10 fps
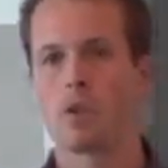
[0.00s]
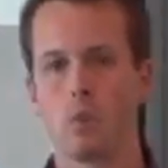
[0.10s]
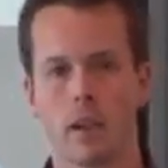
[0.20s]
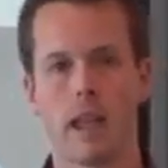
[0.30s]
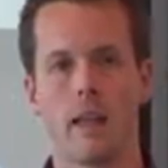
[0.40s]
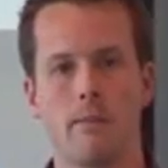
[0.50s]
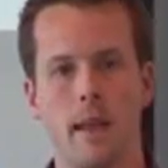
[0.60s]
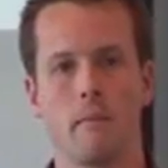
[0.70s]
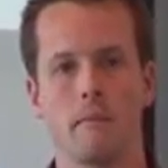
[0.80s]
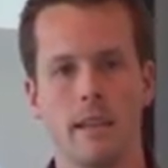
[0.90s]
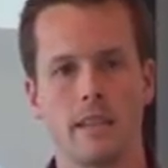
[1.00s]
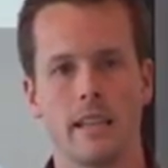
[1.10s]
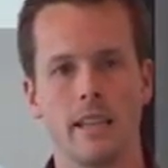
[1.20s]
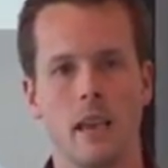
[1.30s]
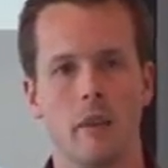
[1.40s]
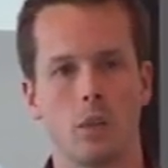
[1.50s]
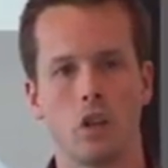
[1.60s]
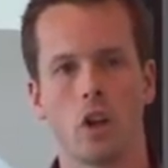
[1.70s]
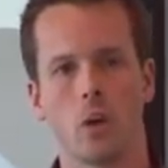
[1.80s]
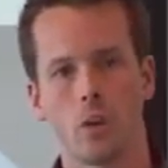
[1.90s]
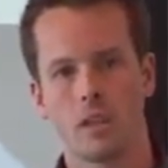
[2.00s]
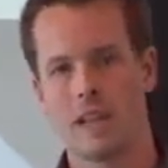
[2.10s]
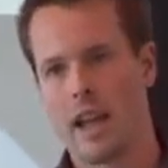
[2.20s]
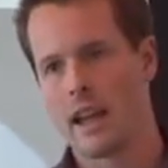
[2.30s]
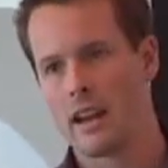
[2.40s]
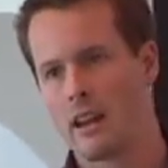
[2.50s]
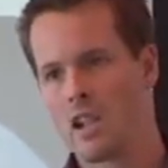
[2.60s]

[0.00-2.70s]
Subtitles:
You want to keep them busy, but you don't want to start